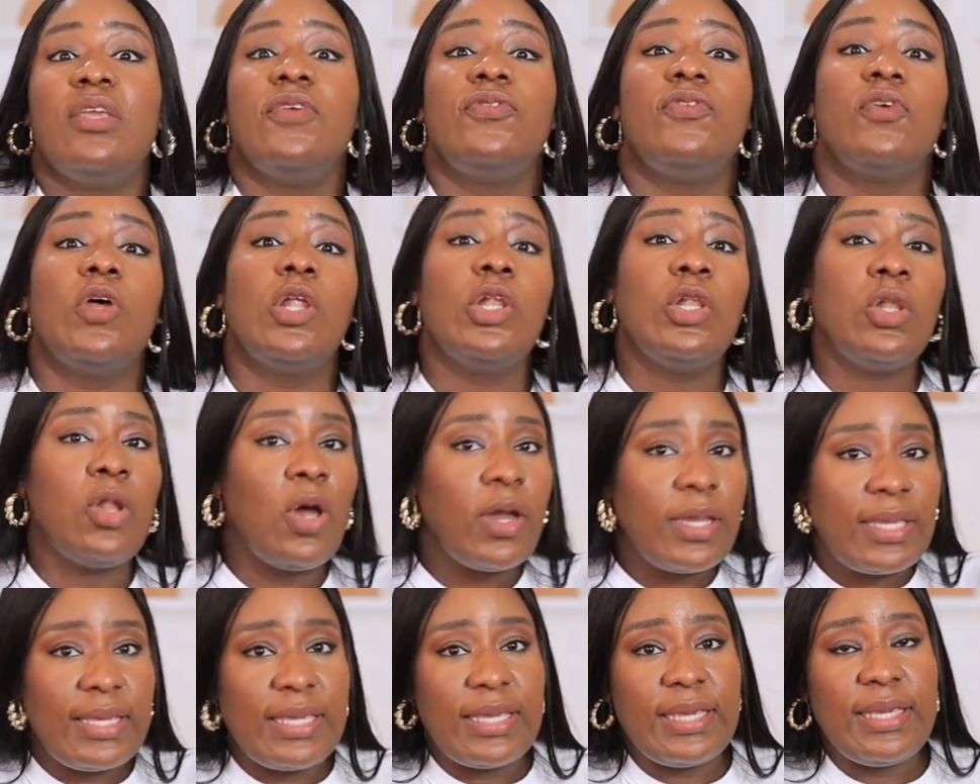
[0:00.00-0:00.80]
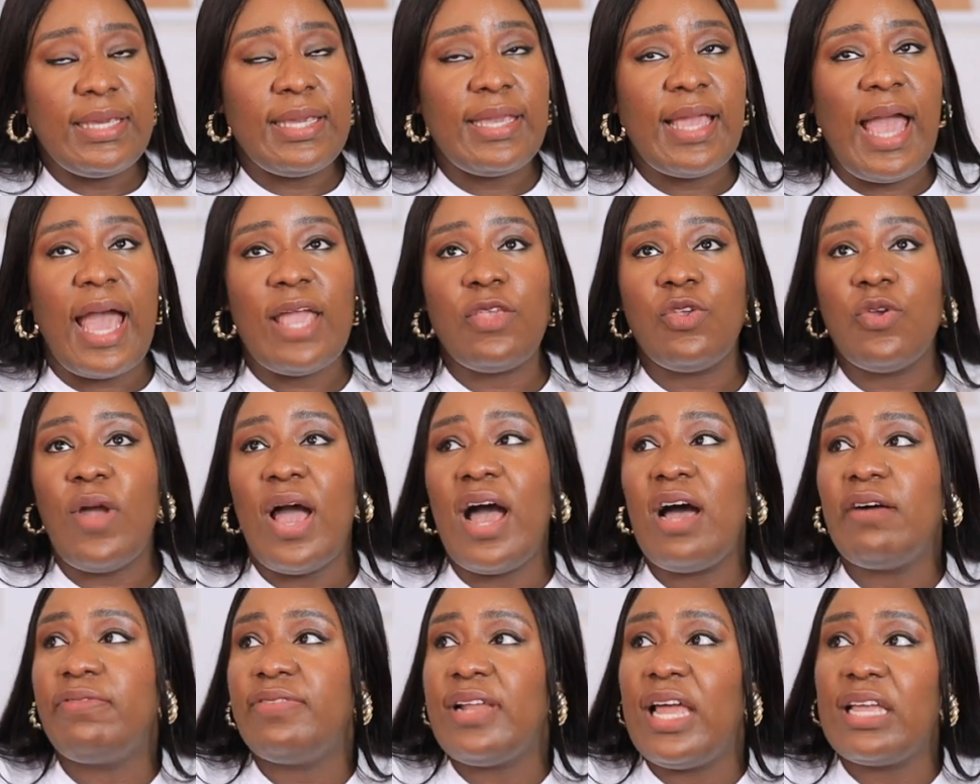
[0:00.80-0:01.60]
If you're lucky and you
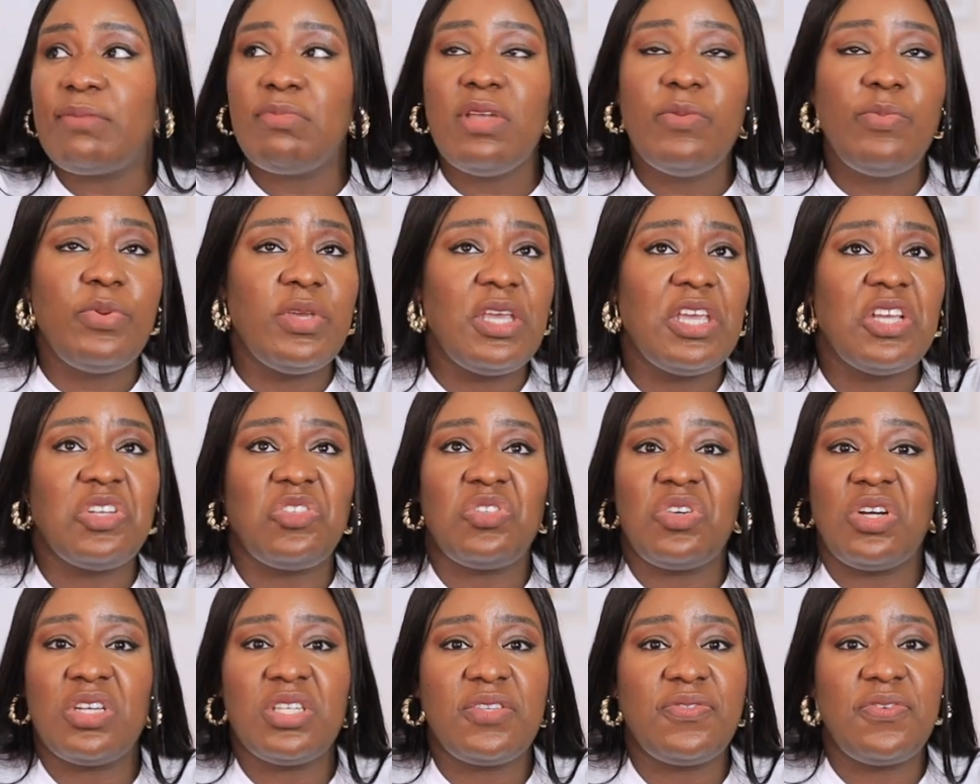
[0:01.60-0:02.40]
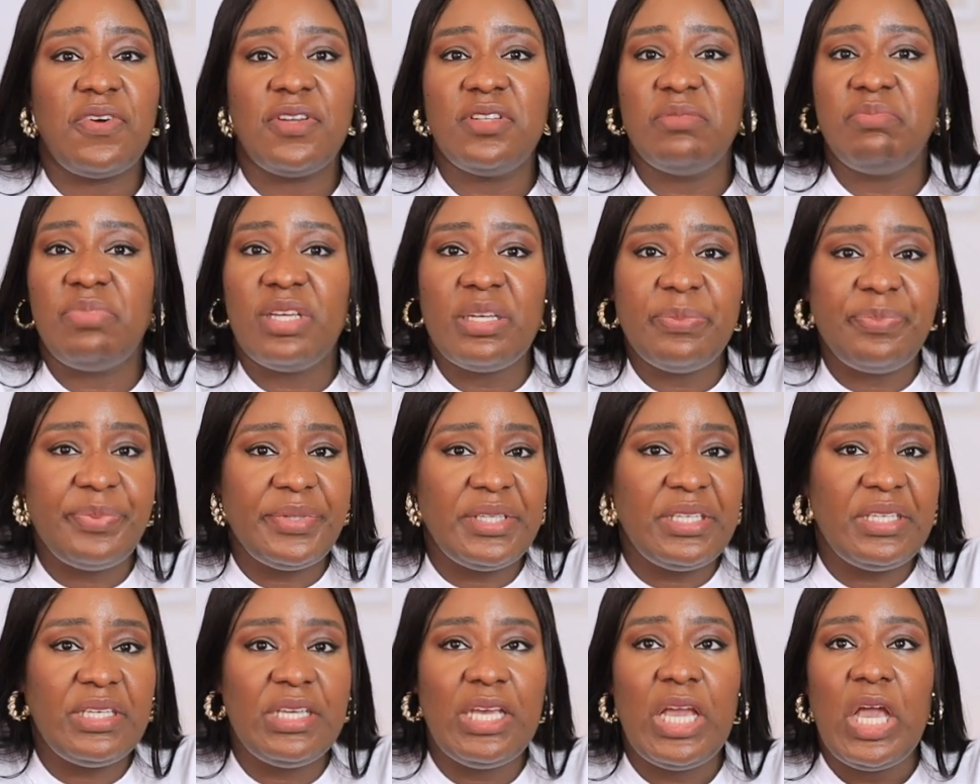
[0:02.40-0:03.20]
have like maybe a trust fund
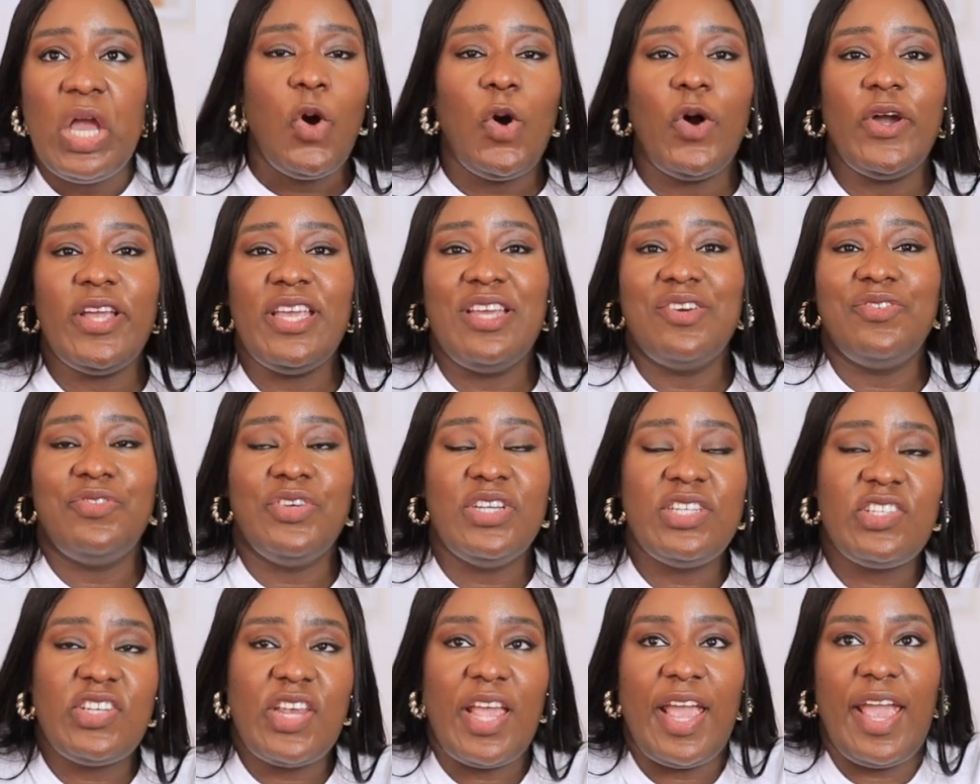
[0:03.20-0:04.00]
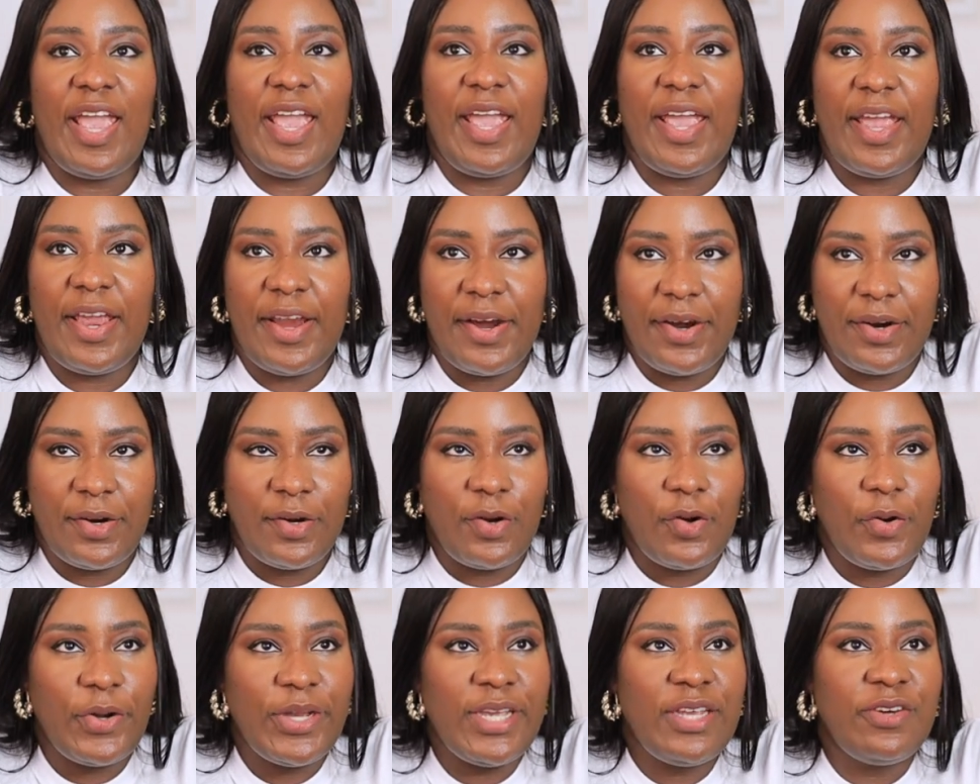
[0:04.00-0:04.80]
baby or a rich heir
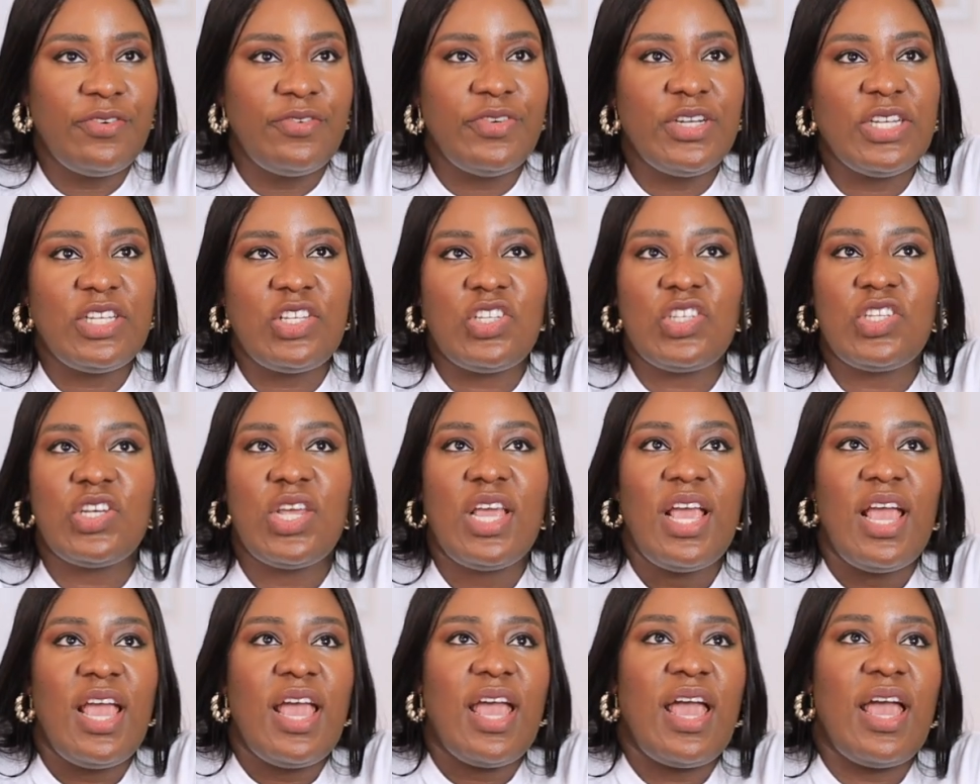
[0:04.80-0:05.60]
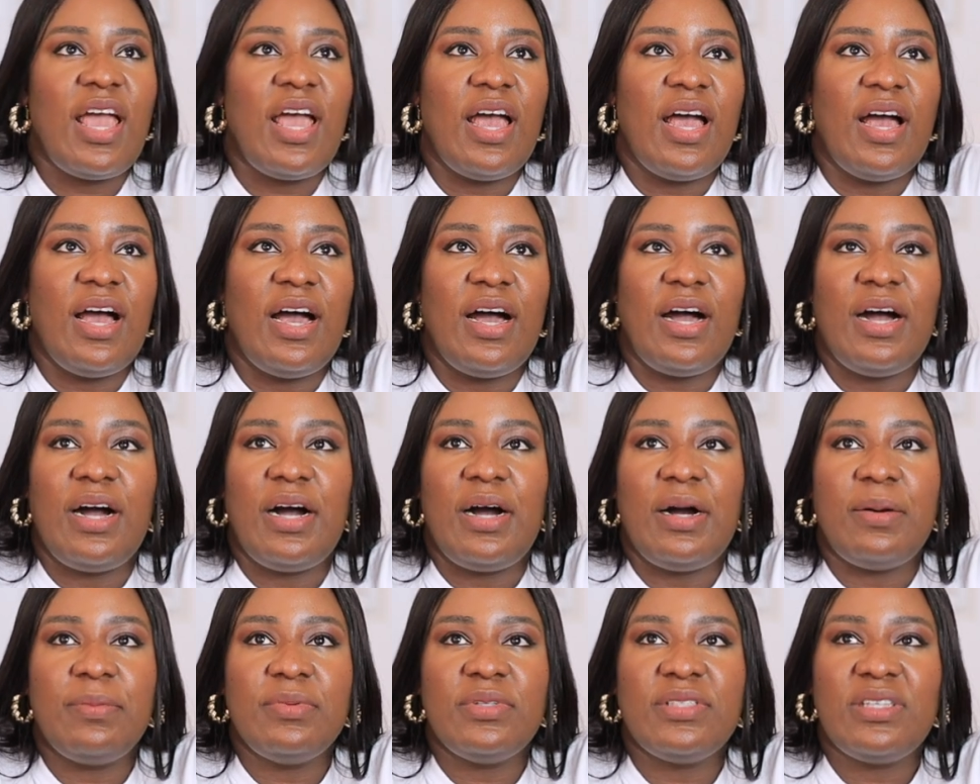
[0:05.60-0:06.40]
or a rich
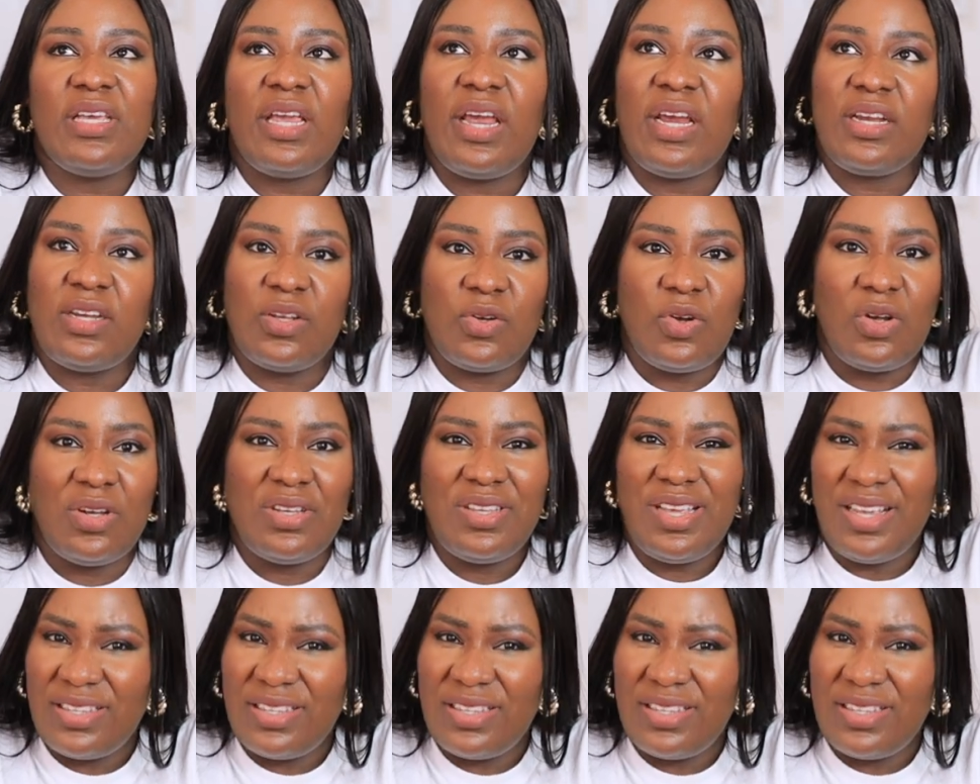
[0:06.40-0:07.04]
is it hair they call it?